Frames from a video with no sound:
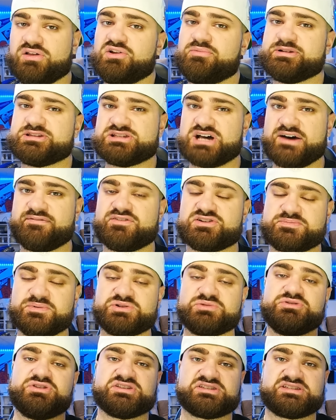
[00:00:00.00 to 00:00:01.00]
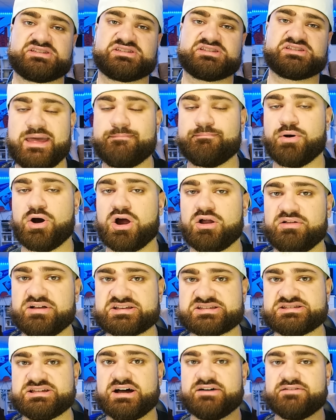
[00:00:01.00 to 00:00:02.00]
A little bit tougher, especially with the same game
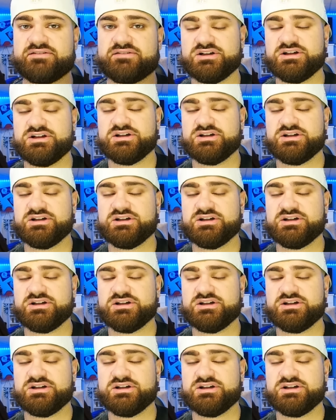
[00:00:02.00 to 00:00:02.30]
parlay stuff,